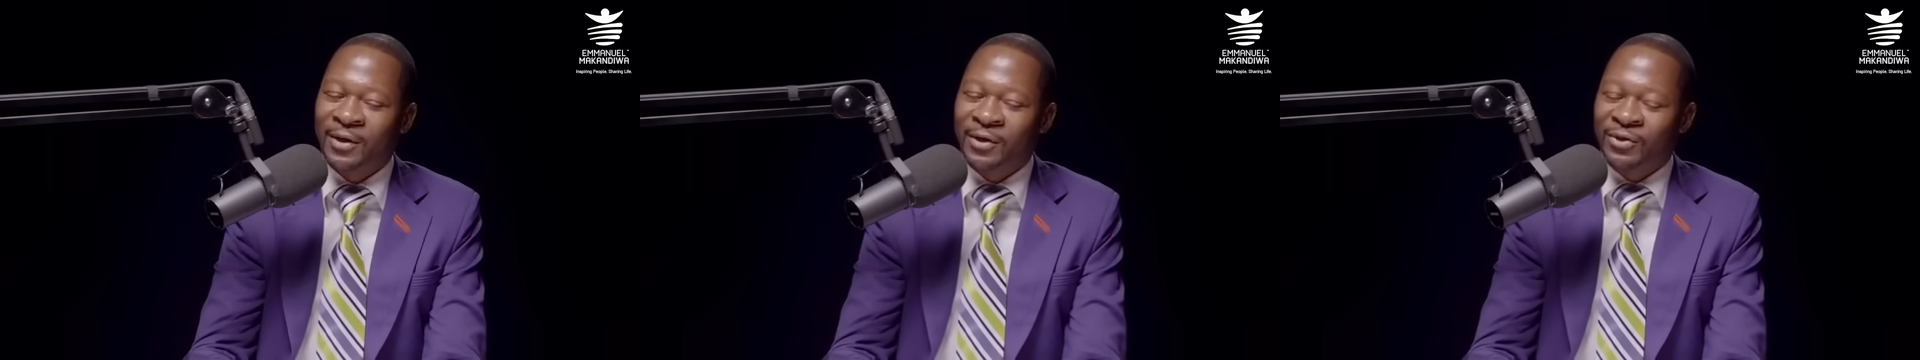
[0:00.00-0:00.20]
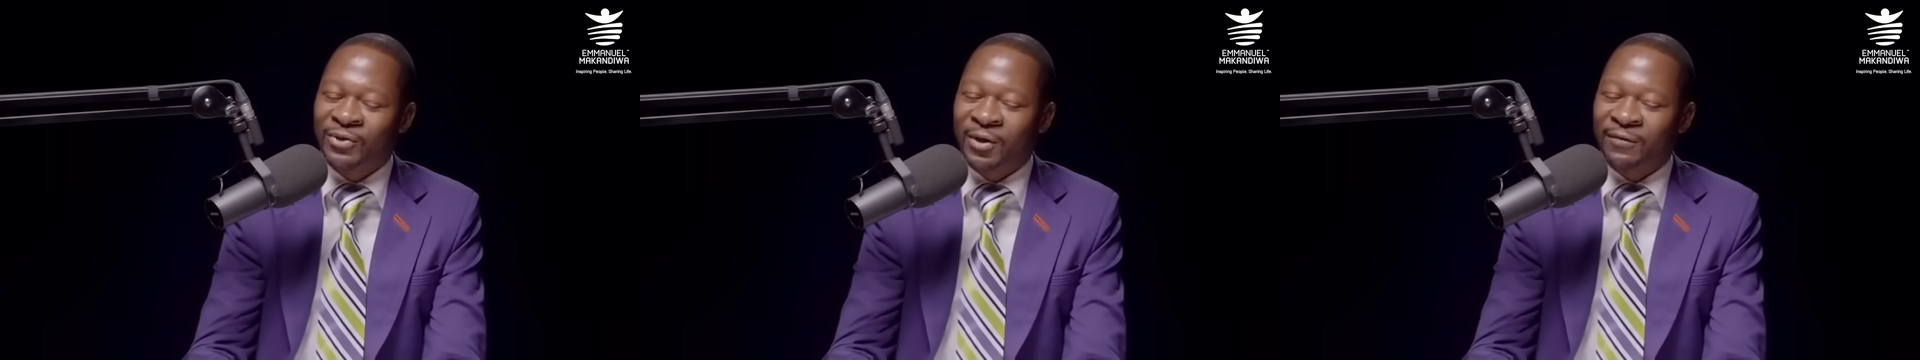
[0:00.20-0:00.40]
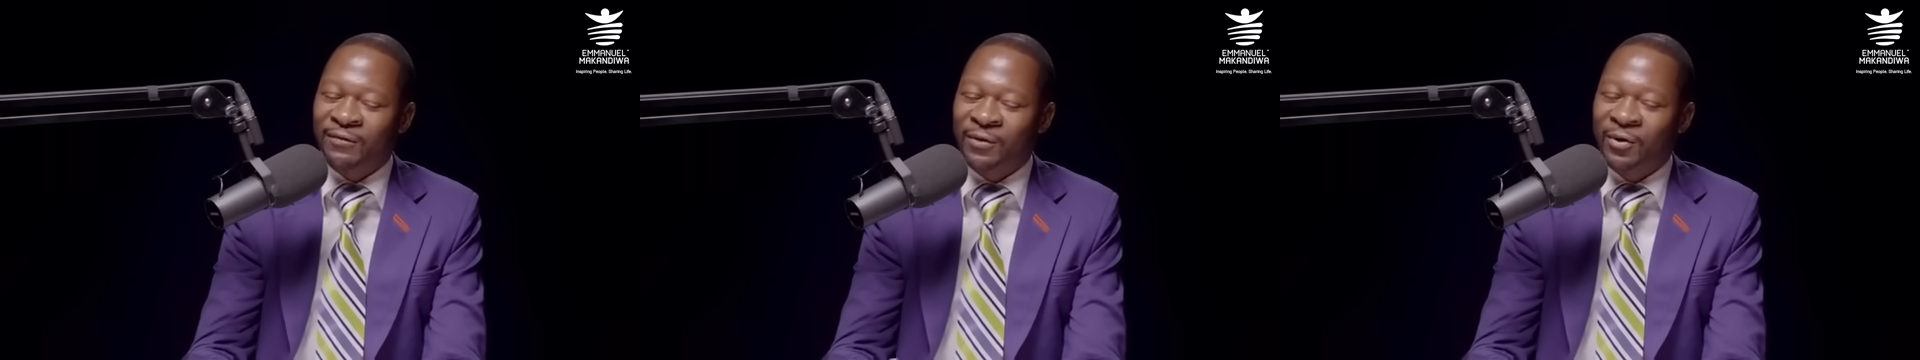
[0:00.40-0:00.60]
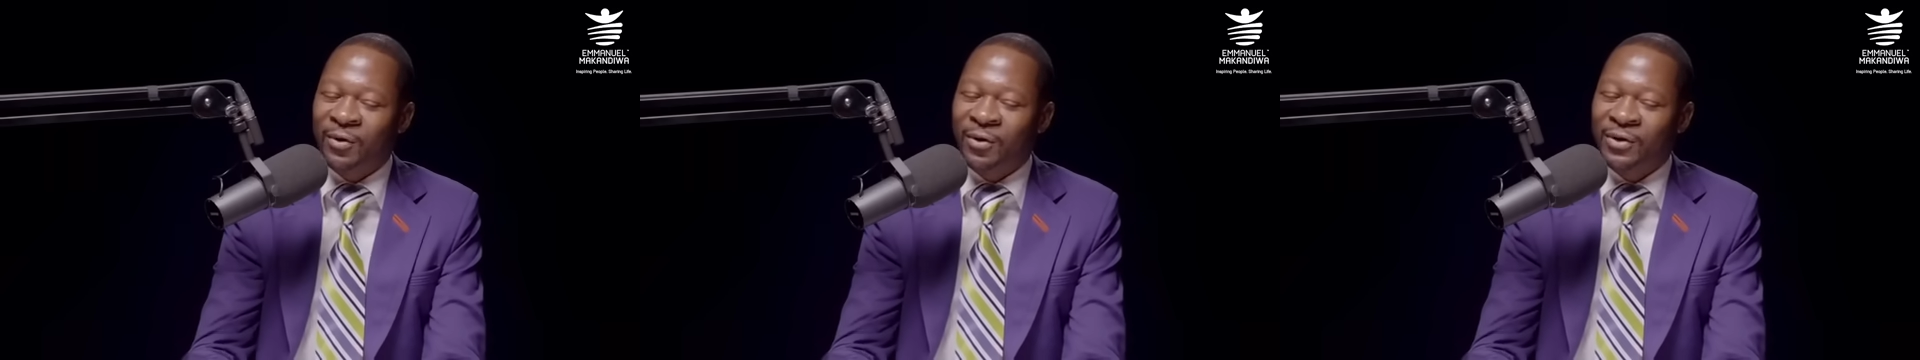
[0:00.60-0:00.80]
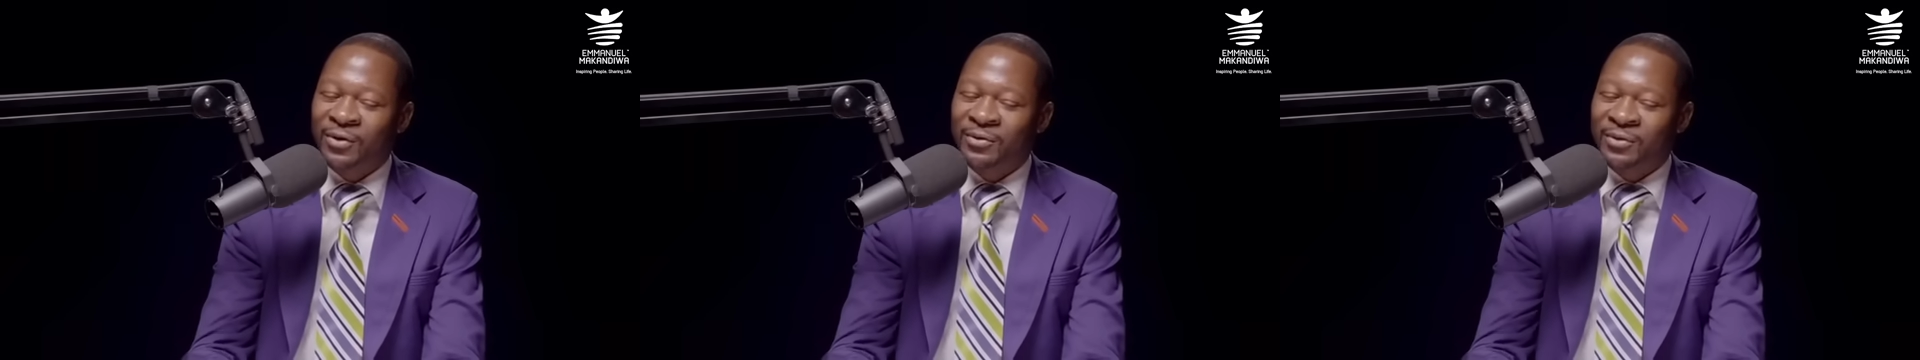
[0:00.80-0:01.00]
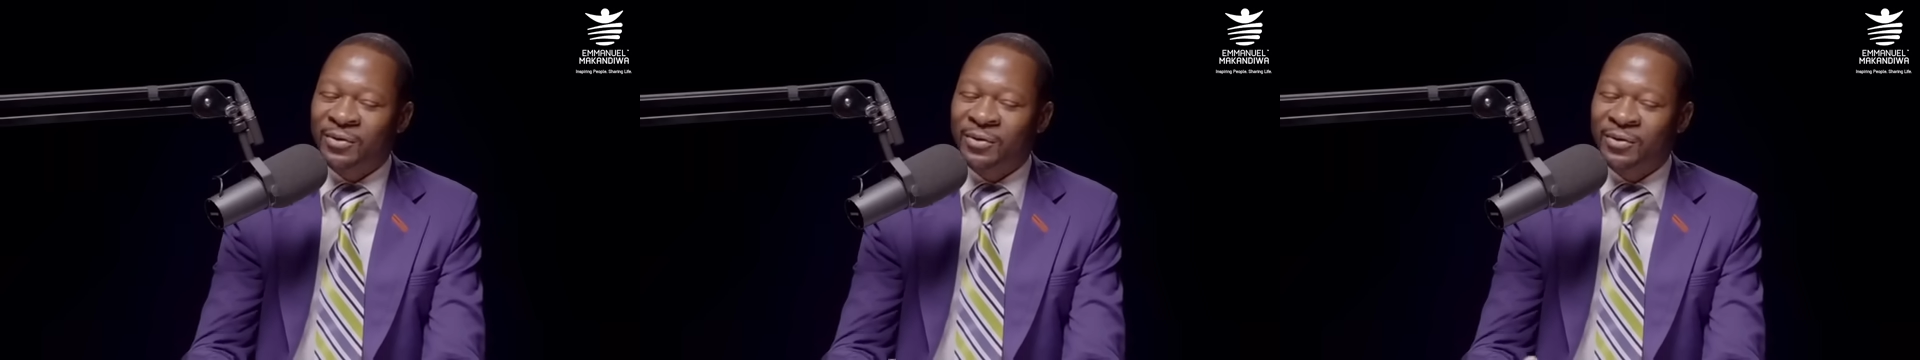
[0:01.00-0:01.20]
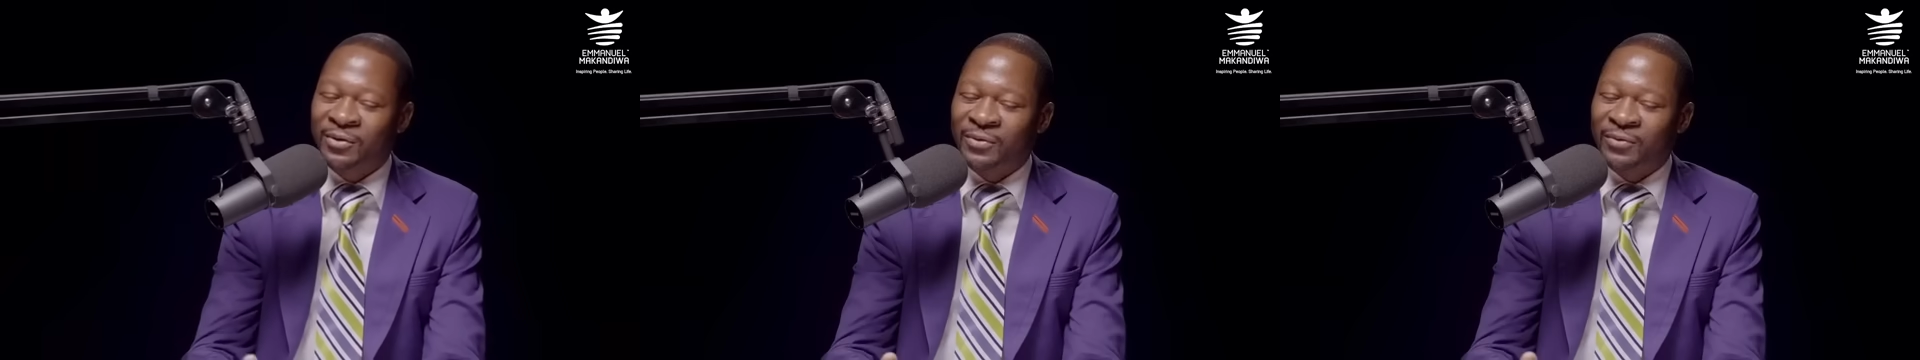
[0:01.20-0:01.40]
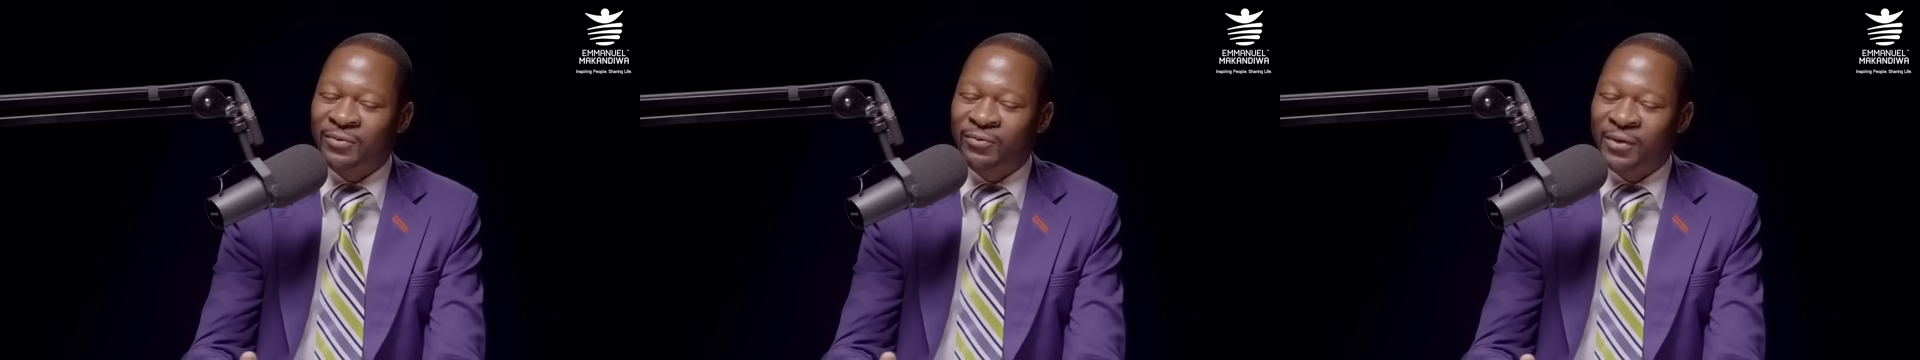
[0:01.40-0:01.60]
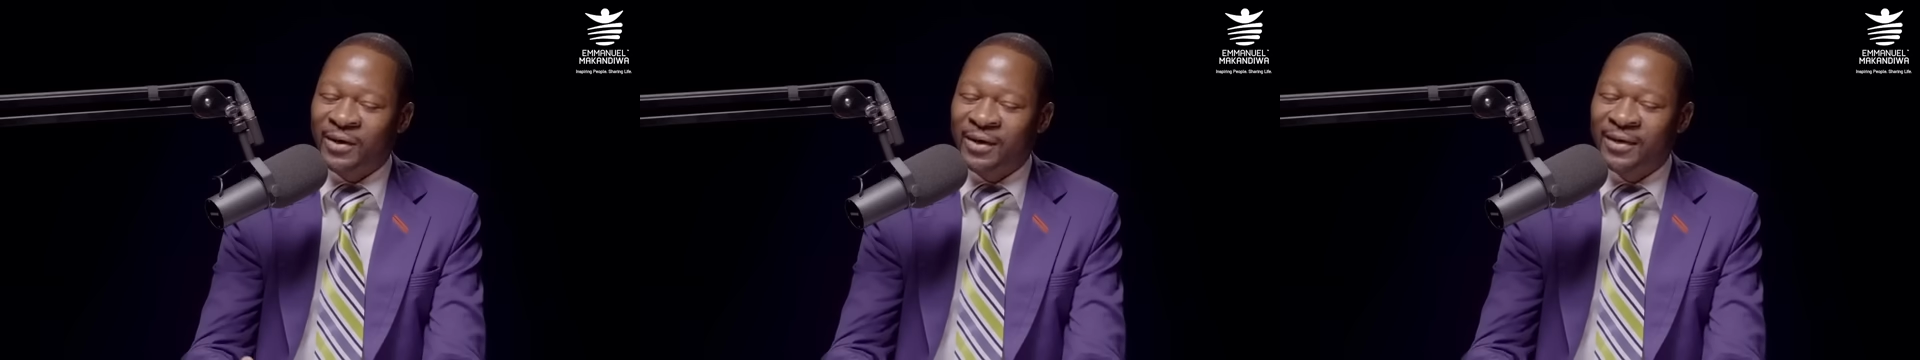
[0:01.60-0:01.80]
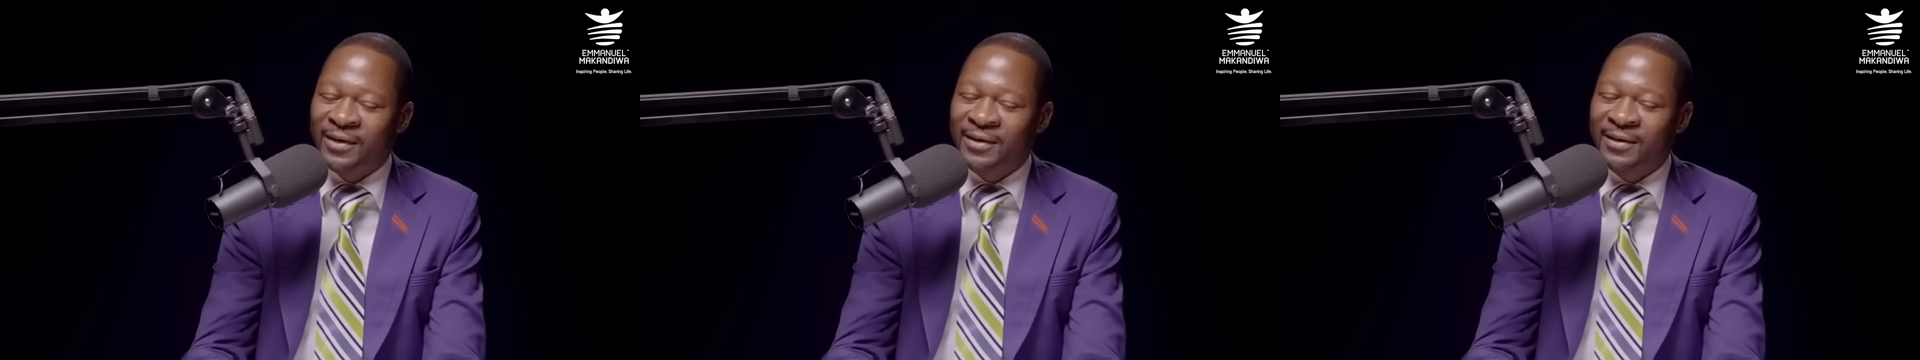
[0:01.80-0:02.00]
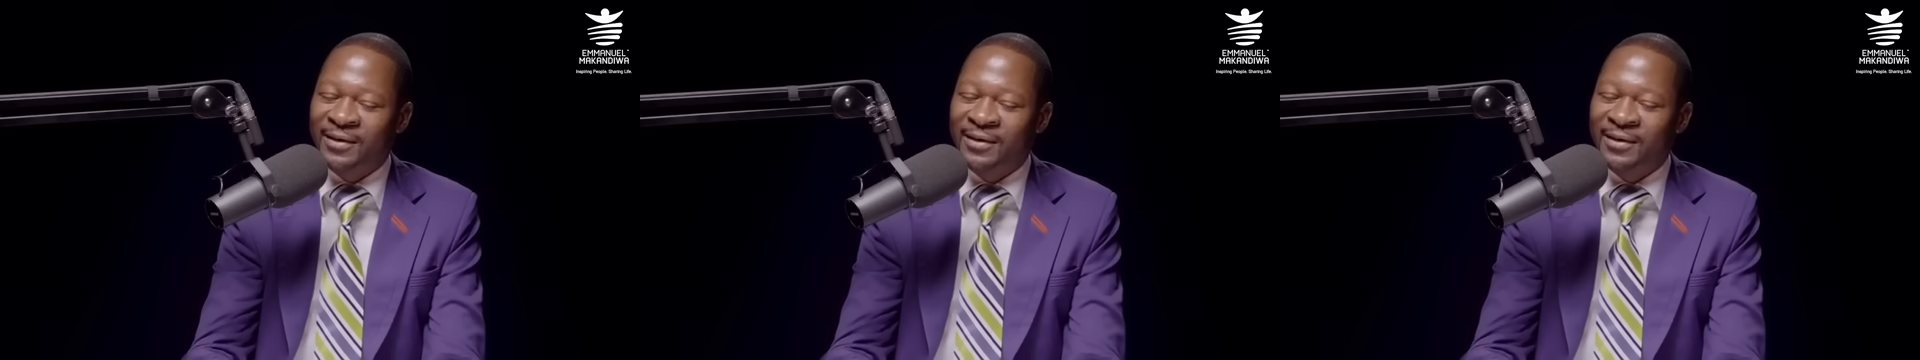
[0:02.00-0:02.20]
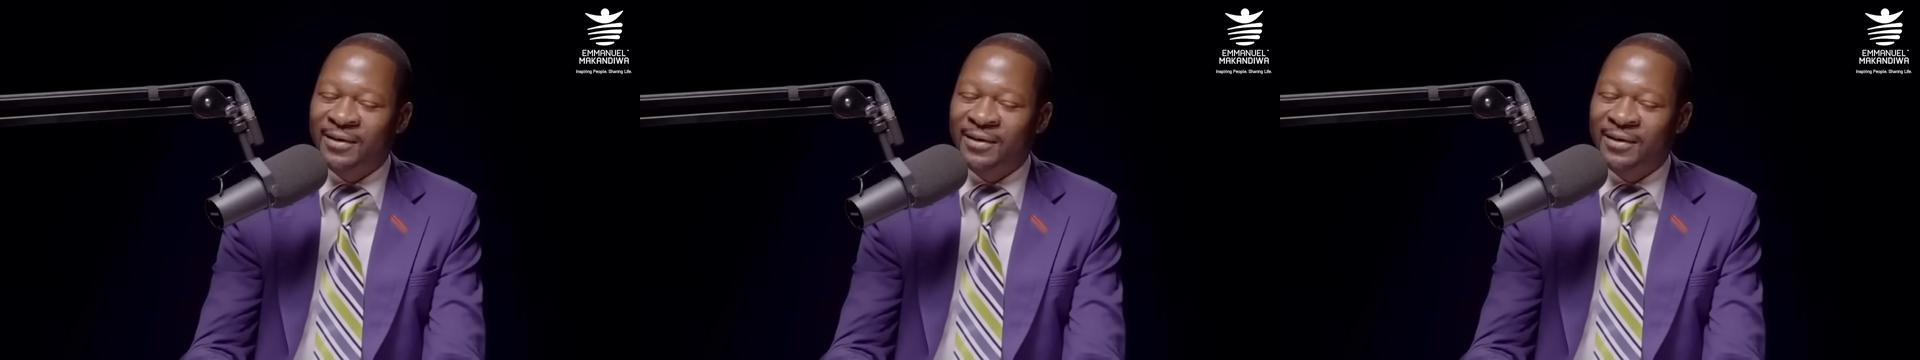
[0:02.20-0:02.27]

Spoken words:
So if God really